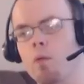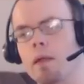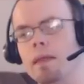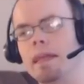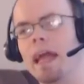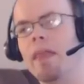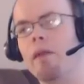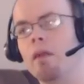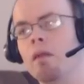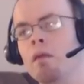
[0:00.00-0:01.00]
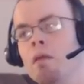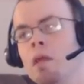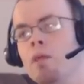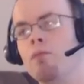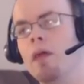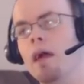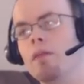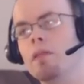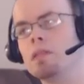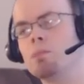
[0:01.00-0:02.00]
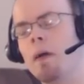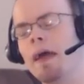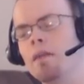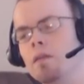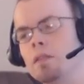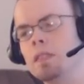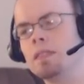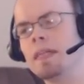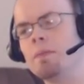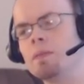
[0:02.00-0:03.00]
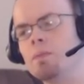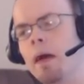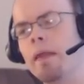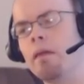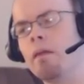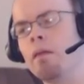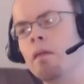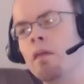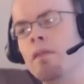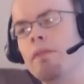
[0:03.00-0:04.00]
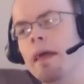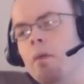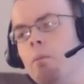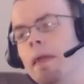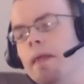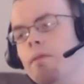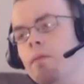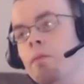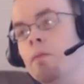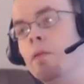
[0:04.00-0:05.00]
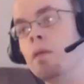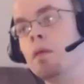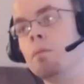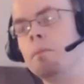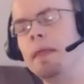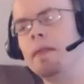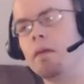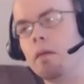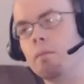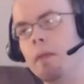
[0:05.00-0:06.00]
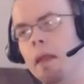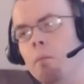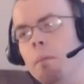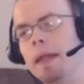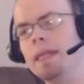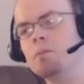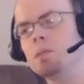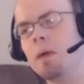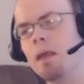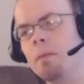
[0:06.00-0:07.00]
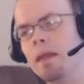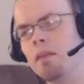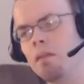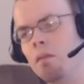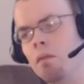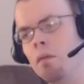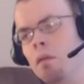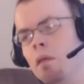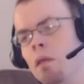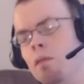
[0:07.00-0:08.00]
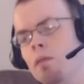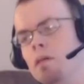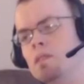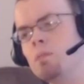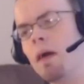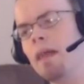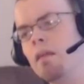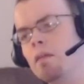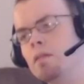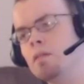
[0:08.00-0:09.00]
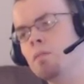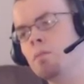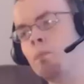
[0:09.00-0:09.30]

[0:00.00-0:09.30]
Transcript: working together, that the spiders, the same spider that bit Peter and made him Spider-Man, those spiders